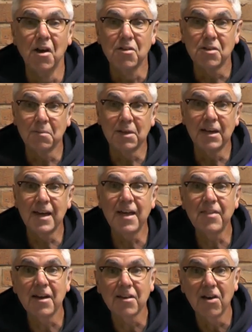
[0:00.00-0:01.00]
so I'm going to get
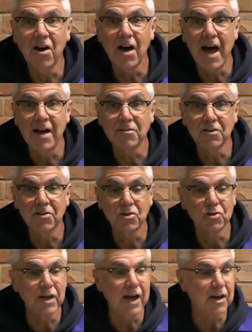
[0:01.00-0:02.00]
that car out on the
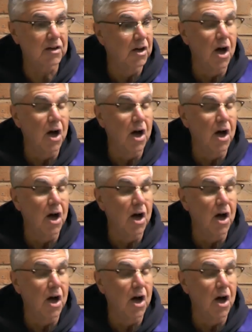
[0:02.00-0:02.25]
track.